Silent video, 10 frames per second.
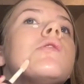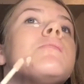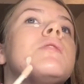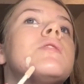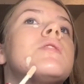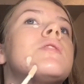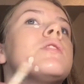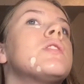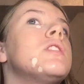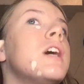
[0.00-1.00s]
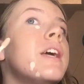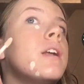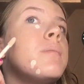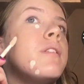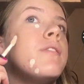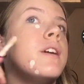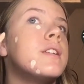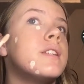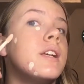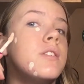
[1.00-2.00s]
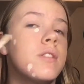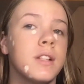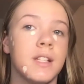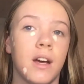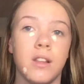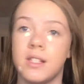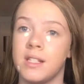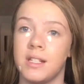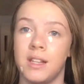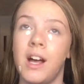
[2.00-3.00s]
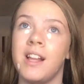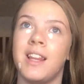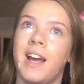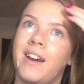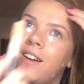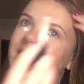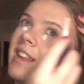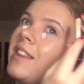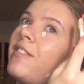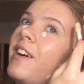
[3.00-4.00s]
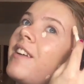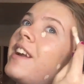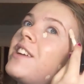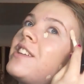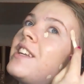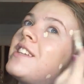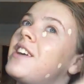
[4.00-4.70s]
Plus, this will lighten up my face because as you can tell, this is a lot lighter than the foundation that is